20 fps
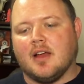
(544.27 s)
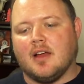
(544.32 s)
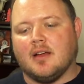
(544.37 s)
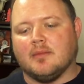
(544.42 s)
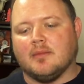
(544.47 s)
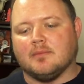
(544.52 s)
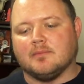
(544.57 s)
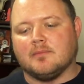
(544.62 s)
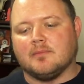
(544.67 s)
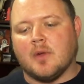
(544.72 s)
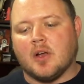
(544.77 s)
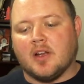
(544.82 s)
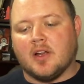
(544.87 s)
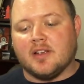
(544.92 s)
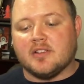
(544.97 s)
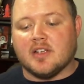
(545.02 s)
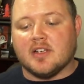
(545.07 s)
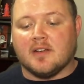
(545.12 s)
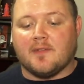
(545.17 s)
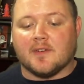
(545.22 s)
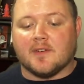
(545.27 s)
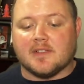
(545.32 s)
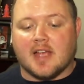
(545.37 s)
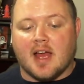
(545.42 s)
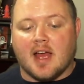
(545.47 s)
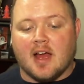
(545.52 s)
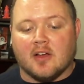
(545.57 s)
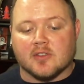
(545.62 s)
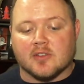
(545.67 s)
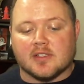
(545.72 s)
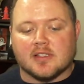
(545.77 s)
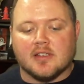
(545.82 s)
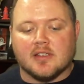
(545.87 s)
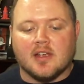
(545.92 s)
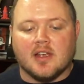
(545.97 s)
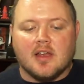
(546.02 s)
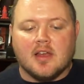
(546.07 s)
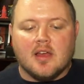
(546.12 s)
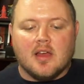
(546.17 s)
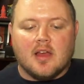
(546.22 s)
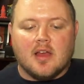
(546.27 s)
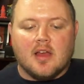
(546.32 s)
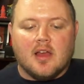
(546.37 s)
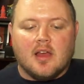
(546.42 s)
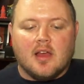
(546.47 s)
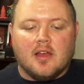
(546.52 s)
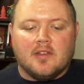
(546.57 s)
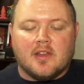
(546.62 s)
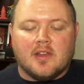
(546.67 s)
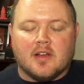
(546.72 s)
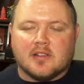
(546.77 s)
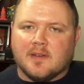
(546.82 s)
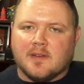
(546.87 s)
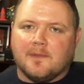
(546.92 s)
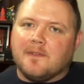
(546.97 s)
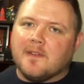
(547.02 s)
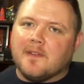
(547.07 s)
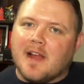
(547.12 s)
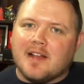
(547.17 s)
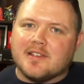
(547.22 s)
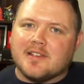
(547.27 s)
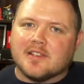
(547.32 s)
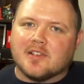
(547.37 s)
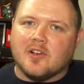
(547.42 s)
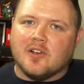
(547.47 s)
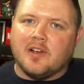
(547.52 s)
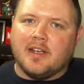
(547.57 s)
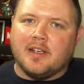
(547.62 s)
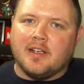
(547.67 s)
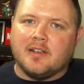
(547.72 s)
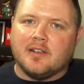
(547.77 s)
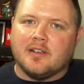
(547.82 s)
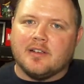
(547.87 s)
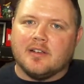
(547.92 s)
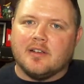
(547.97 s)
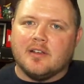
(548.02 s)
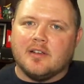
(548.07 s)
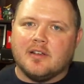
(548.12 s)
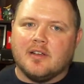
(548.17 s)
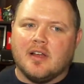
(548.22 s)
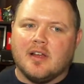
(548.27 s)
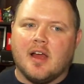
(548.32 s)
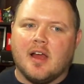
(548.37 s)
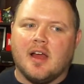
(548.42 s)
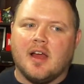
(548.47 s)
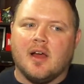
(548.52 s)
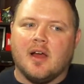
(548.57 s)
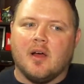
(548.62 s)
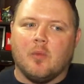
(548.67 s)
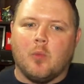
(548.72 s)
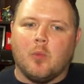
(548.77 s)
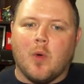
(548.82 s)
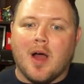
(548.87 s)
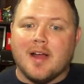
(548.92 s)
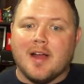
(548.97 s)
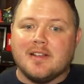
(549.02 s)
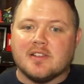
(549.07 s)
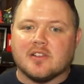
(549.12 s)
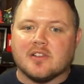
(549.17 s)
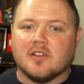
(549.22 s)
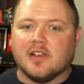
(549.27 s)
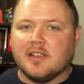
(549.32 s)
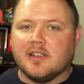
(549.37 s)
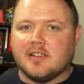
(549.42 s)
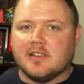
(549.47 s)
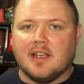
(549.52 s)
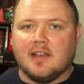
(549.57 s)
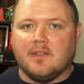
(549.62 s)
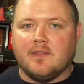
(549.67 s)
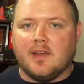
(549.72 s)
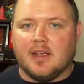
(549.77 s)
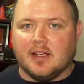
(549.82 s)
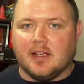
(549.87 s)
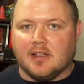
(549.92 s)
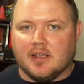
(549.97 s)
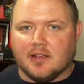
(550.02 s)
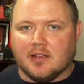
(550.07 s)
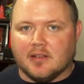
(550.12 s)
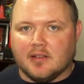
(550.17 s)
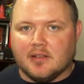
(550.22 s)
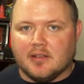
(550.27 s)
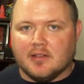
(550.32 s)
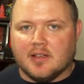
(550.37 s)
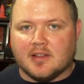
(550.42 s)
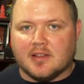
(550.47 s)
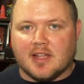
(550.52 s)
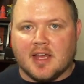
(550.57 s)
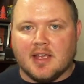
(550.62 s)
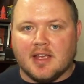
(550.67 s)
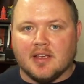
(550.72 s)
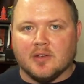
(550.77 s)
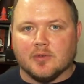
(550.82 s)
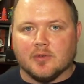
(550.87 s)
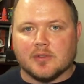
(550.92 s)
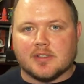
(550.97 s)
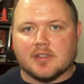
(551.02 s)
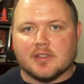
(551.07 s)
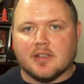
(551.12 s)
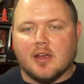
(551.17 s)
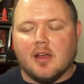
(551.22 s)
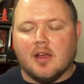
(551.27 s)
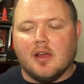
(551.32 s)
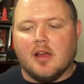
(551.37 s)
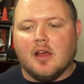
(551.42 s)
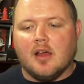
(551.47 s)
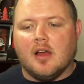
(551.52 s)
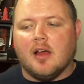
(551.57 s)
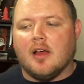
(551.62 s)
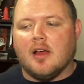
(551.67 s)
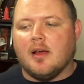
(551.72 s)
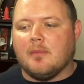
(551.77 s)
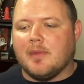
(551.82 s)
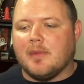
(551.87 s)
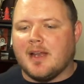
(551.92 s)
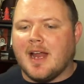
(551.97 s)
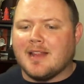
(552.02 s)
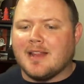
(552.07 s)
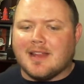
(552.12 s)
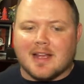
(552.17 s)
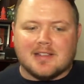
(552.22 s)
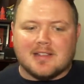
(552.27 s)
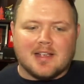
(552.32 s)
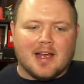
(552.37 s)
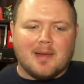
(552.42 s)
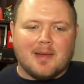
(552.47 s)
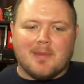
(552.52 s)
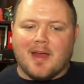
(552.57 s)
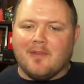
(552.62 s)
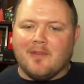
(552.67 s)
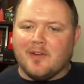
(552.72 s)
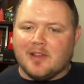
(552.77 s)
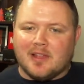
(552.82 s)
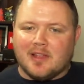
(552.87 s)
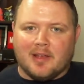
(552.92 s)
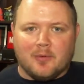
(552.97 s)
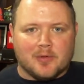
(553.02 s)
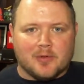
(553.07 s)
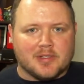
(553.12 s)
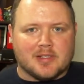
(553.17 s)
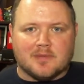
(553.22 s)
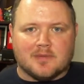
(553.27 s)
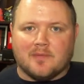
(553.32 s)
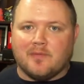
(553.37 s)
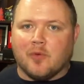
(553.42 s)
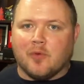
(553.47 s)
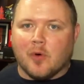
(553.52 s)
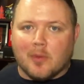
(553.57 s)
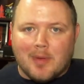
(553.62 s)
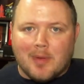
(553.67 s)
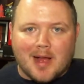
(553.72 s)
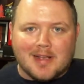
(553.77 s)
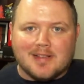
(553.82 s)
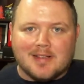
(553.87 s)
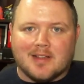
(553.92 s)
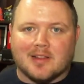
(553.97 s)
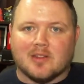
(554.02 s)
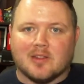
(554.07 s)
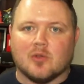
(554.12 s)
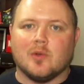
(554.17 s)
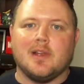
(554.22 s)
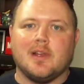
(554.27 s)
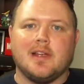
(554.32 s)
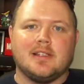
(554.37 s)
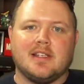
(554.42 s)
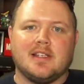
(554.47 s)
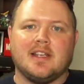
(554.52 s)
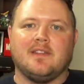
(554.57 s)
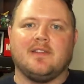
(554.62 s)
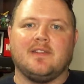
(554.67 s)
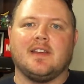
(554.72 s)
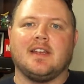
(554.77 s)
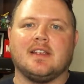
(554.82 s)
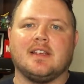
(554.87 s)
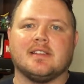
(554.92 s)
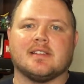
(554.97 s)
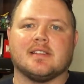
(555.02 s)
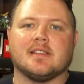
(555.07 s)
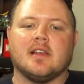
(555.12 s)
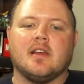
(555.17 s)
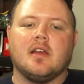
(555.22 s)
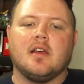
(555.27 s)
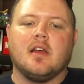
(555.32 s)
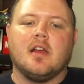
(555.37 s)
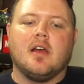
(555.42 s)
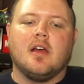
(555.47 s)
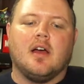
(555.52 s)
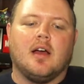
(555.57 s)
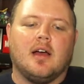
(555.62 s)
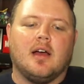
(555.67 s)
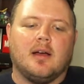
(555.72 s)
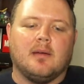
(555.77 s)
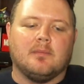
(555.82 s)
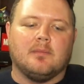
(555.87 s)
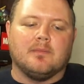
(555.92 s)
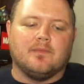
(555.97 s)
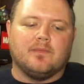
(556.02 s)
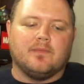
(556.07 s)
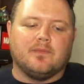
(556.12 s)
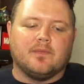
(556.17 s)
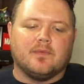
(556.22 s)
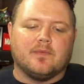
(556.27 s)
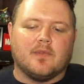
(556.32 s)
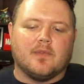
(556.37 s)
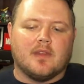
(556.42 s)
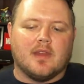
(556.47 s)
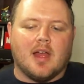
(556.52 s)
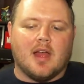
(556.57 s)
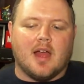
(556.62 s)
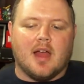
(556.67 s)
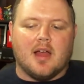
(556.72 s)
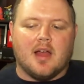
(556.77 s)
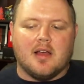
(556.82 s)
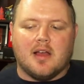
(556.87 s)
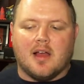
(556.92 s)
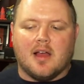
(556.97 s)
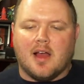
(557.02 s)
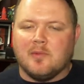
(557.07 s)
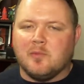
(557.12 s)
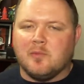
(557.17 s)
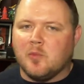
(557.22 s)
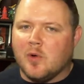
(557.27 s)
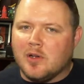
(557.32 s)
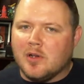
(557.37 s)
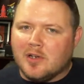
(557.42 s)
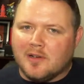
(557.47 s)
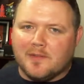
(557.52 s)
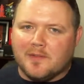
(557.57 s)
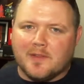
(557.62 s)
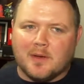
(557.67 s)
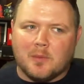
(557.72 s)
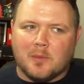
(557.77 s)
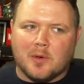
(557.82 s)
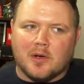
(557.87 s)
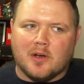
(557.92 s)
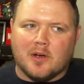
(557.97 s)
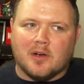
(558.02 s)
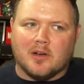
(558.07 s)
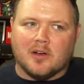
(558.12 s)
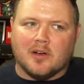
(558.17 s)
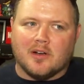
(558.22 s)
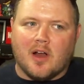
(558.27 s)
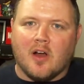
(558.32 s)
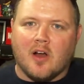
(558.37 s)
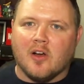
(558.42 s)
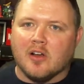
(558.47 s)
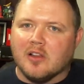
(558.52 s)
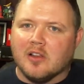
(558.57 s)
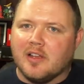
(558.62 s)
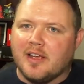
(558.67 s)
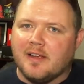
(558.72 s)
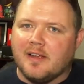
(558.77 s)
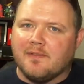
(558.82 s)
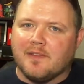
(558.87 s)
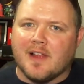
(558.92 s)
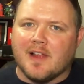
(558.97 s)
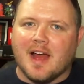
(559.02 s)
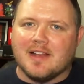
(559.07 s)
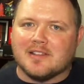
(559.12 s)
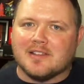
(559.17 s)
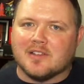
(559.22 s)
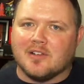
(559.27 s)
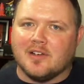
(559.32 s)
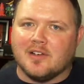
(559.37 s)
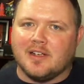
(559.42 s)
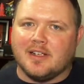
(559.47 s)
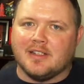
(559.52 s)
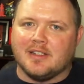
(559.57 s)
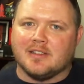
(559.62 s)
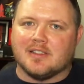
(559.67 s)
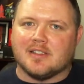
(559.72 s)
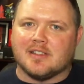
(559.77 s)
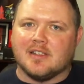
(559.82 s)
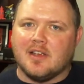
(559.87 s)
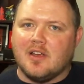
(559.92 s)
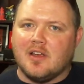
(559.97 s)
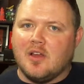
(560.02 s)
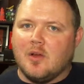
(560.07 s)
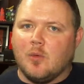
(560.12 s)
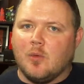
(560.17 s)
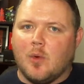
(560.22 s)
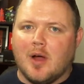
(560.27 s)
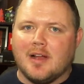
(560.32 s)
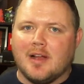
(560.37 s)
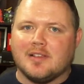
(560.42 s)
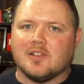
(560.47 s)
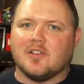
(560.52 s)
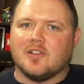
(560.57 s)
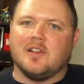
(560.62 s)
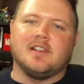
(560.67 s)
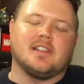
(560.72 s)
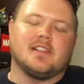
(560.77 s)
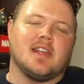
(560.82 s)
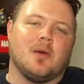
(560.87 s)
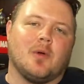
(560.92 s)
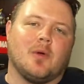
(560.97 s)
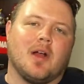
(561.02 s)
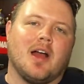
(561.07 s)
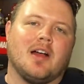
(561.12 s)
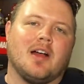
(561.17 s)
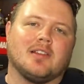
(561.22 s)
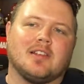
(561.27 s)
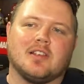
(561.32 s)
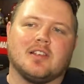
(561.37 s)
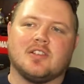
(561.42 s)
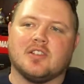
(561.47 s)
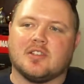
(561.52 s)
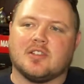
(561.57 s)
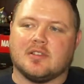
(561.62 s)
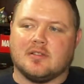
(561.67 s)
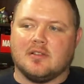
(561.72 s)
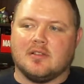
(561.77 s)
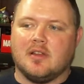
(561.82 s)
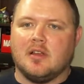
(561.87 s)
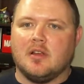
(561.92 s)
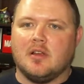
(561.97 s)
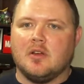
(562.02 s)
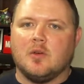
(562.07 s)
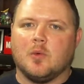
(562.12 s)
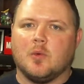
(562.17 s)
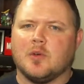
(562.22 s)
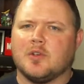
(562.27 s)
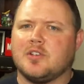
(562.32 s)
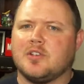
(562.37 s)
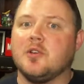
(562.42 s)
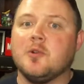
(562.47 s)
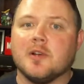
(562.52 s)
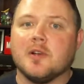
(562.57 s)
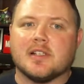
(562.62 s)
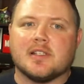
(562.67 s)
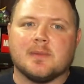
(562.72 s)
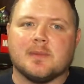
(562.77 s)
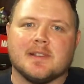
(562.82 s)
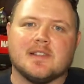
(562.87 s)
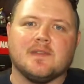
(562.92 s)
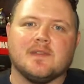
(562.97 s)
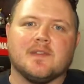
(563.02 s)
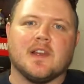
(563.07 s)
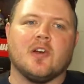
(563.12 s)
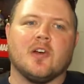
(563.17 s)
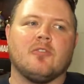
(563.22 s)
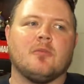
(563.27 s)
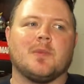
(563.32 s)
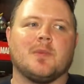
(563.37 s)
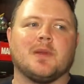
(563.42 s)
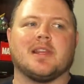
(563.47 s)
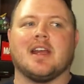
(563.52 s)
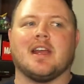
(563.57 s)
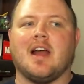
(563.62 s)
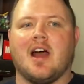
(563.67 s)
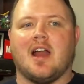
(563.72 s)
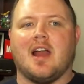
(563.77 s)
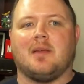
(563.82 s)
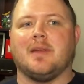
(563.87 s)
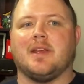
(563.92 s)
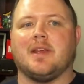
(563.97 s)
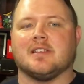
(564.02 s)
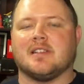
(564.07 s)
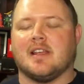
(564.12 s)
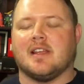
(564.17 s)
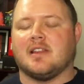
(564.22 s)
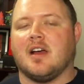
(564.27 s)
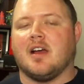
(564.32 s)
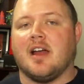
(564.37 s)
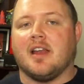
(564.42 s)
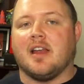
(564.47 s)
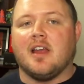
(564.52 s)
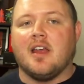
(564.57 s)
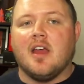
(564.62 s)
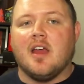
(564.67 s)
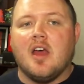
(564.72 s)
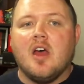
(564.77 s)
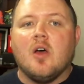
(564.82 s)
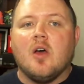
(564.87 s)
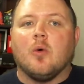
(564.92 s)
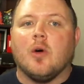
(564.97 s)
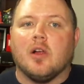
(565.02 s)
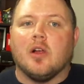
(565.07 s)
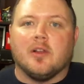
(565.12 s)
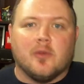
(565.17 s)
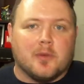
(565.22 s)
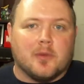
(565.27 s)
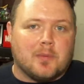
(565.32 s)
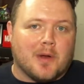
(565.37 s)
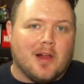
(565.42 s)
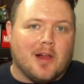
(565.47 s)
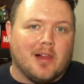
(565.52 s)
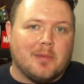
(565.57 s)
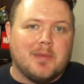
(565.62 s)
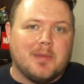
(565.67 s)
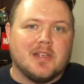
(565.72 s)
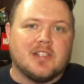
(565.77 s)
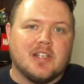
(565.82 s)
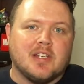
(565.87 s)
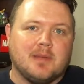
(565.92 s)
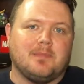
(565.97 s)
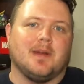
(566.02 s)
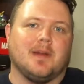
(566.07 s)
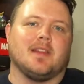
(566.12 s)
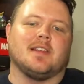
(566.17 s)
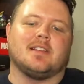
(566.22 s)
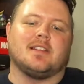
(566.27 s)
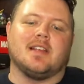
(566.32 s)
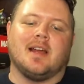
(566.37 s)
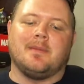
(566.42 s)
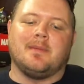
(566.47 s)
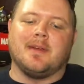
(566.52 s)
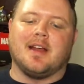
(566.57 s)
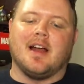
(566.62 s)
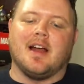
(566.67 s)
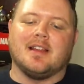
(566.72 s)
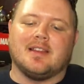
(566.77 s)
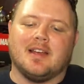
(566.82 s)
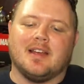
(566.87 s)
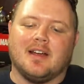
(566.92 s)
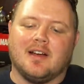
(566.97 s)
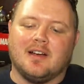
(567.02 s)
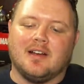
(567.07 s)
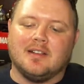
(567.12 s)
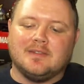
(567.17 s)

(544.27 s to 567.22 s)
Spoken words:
Marty and Jennifer's house, there's a flat screen, widescreen TV that they use. And at that time, everything was 4x3 TVs. I wonder if there were early flat screens, widescreens that were out that just were too expensive to own, but they got it because they thought, well, it would probably be cheap by the time it got there.